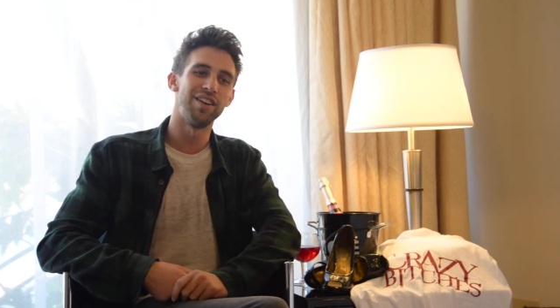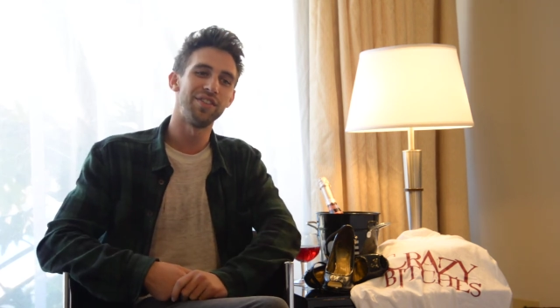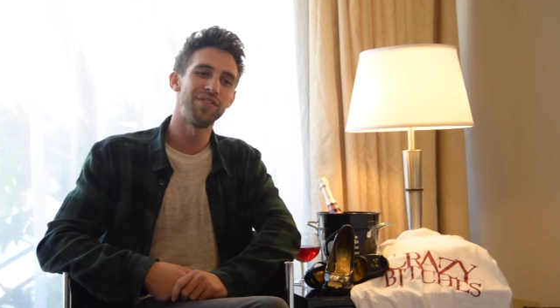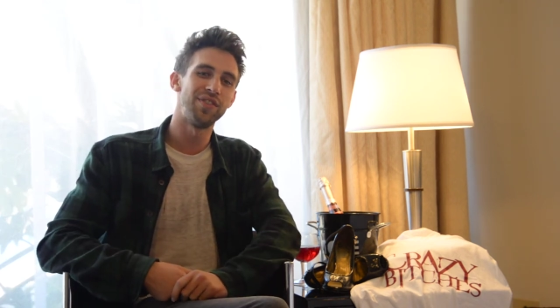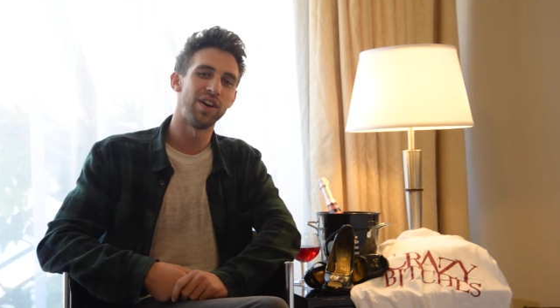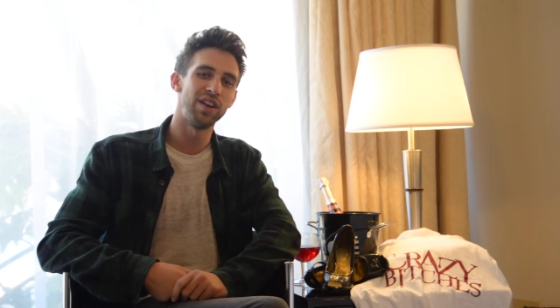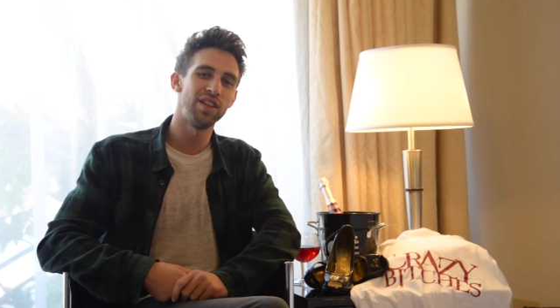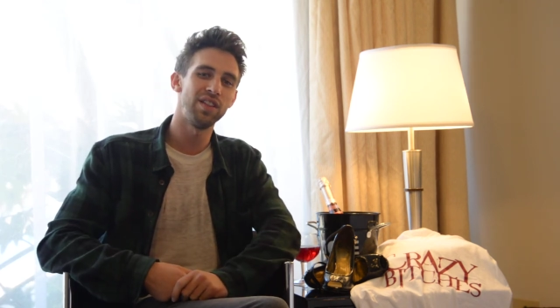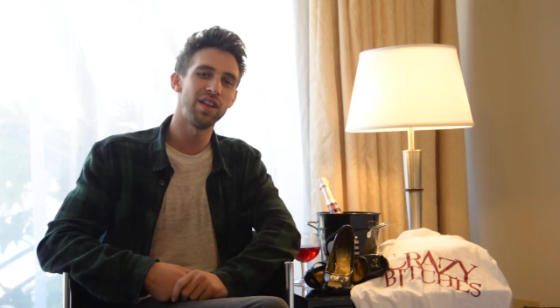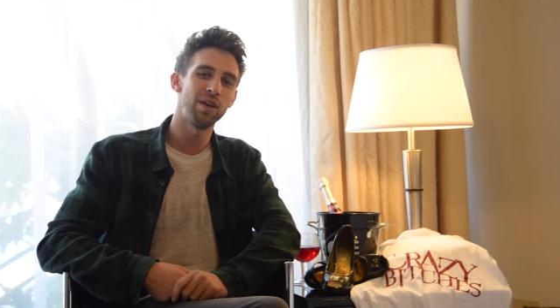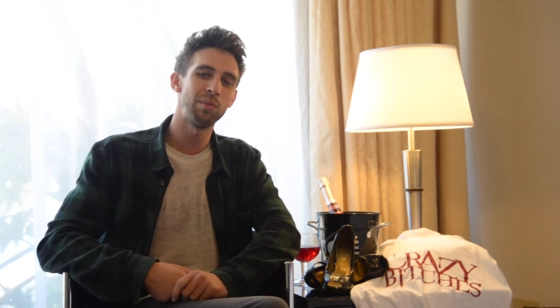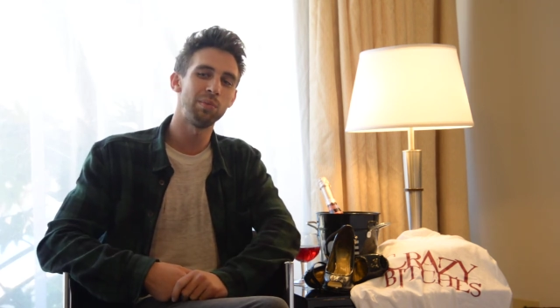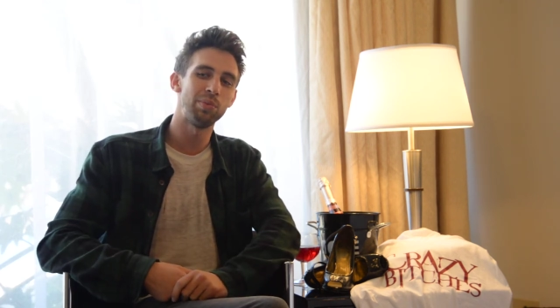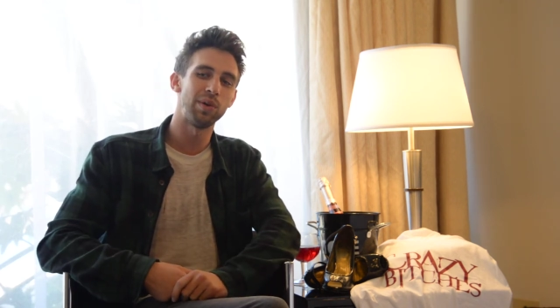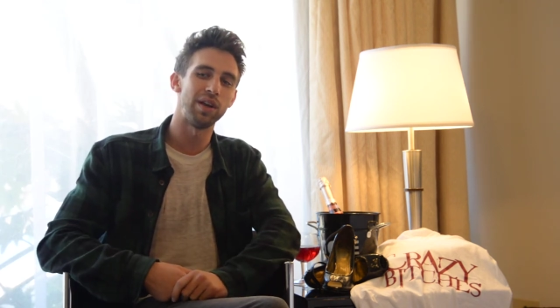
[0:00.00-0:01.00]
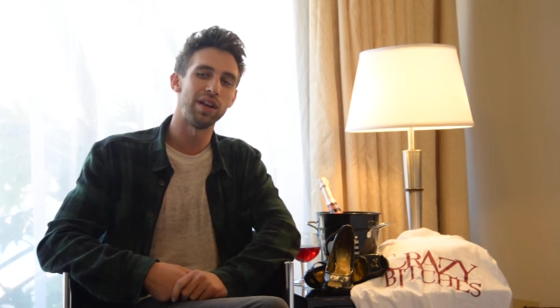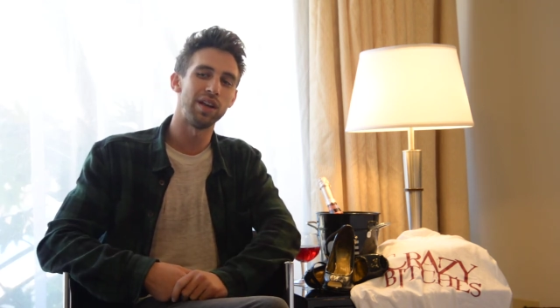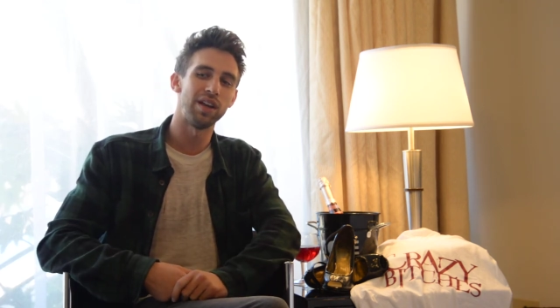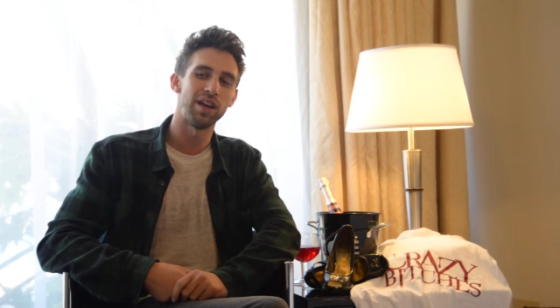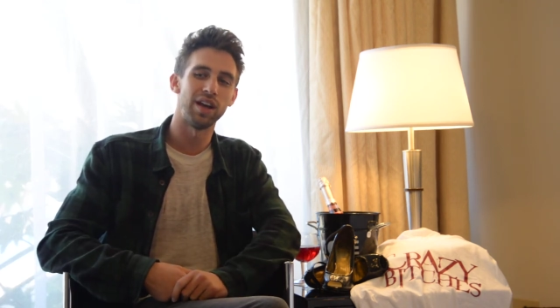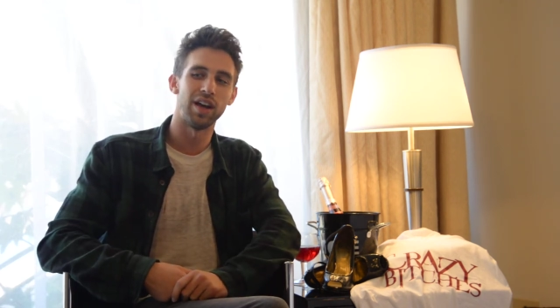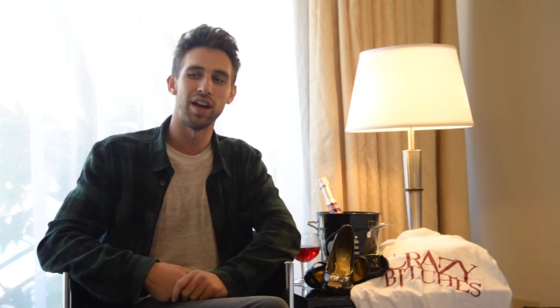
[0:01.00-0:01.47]
fun in them,
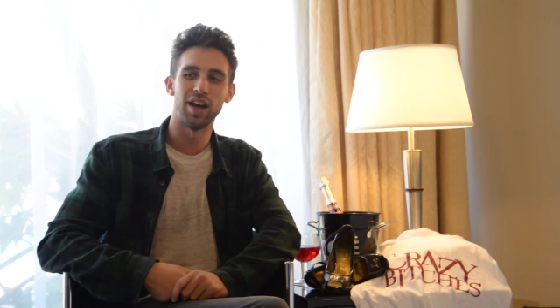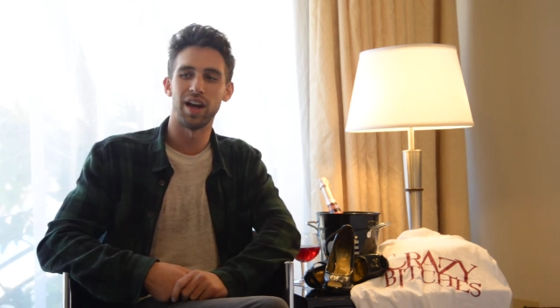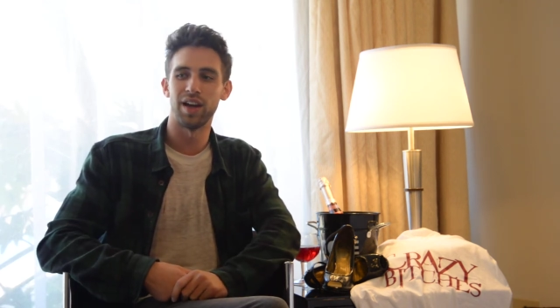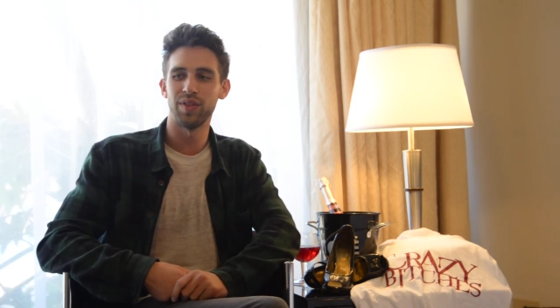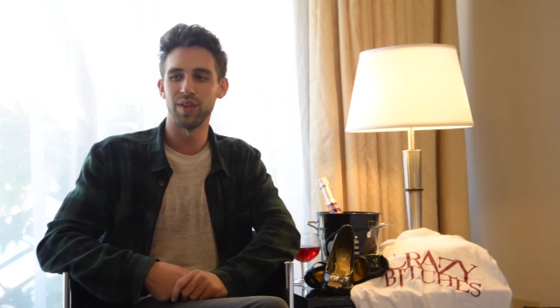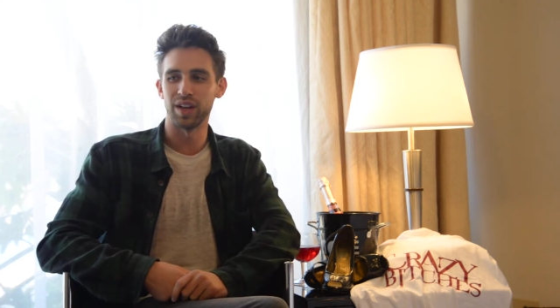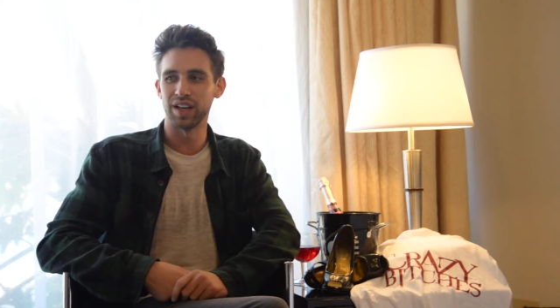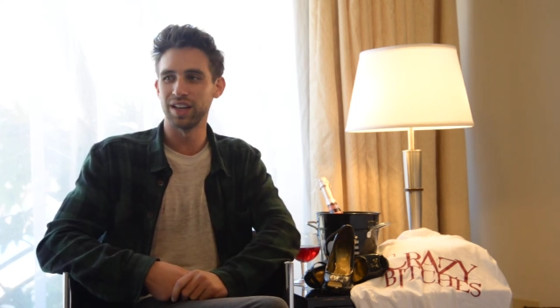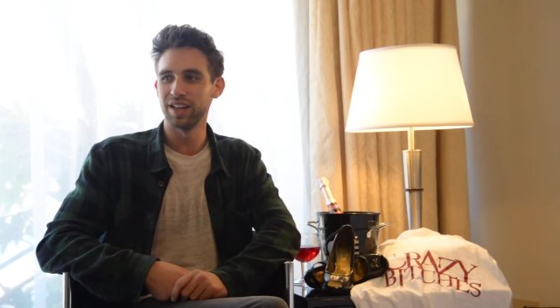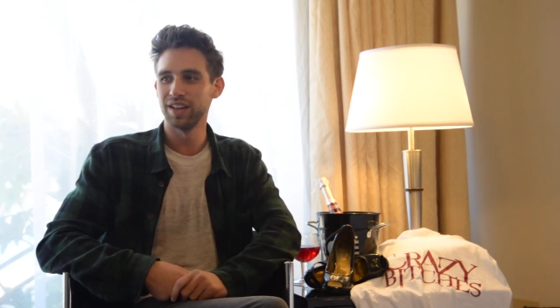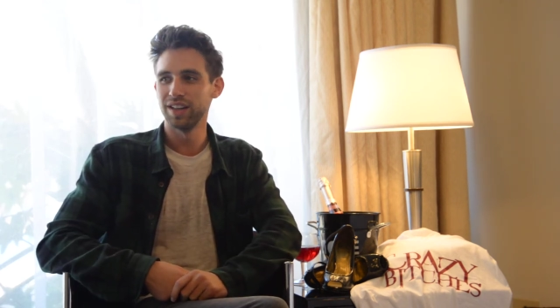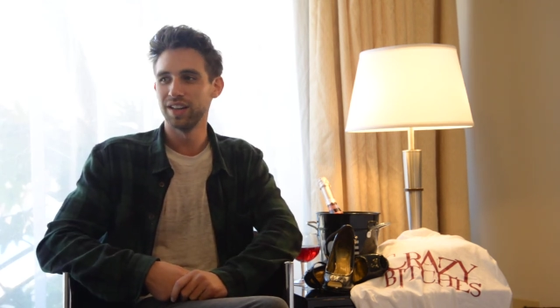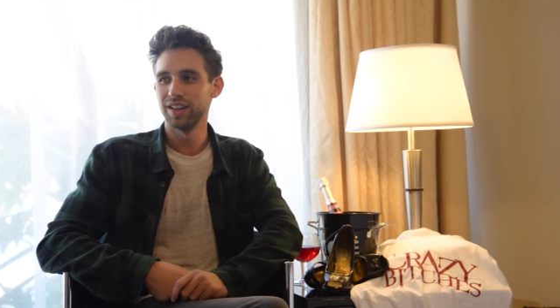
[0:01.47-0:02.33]
but I think